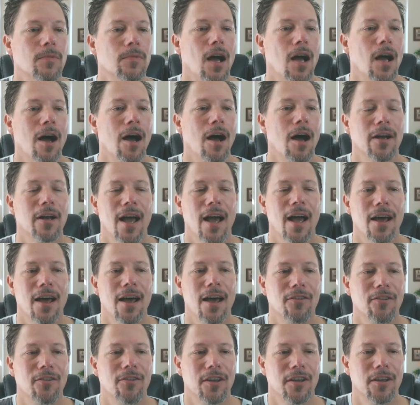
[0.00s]
I'm going to add
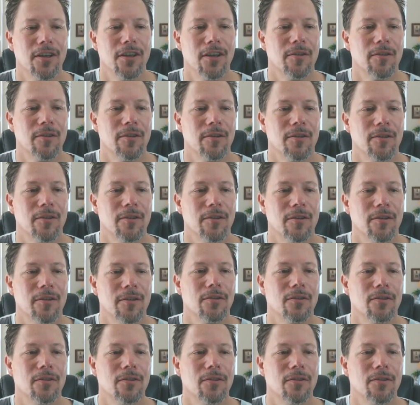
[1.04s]
a link in a minute
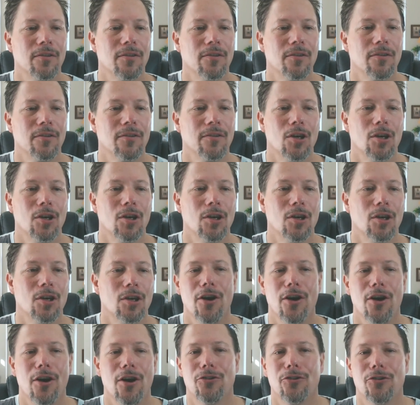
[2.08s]
when my
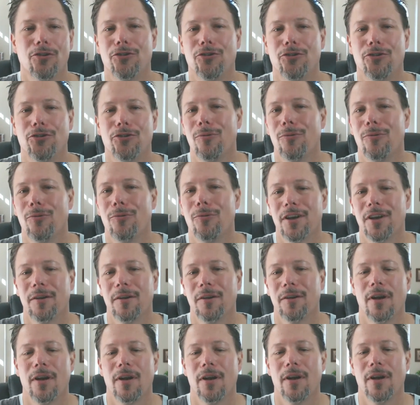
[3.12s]
browser will start working,
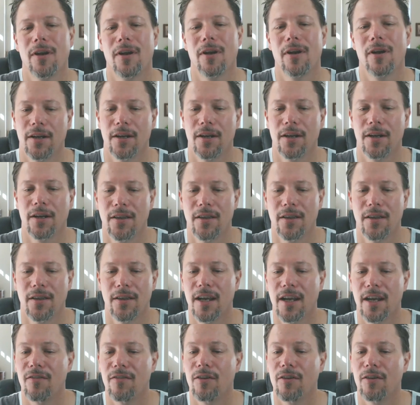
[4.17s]
but I would like to thank
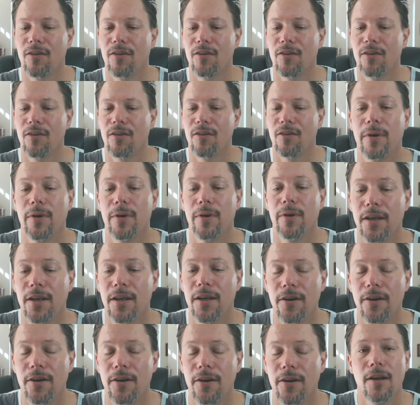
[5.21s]
everyone for being
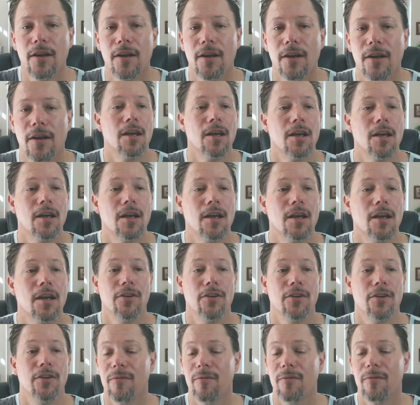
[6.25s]
here. If you
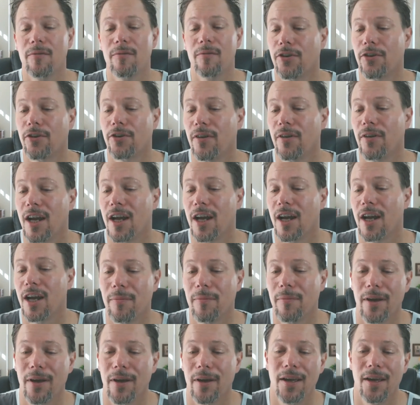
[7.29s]
haven't, be sure to like my
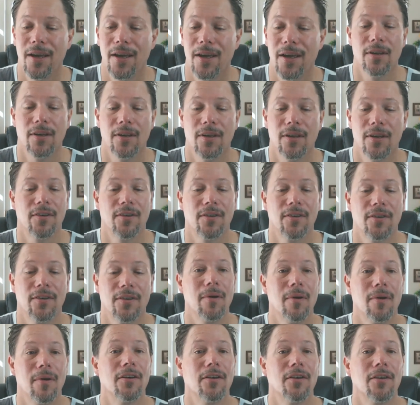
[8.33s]
page and stop
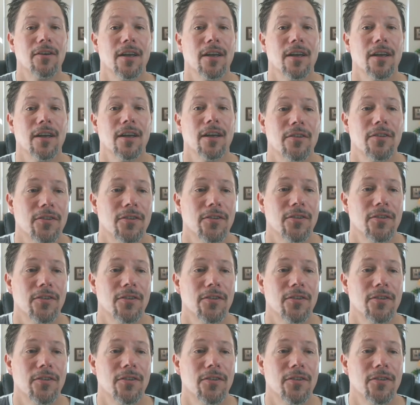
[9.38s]
by Together in This and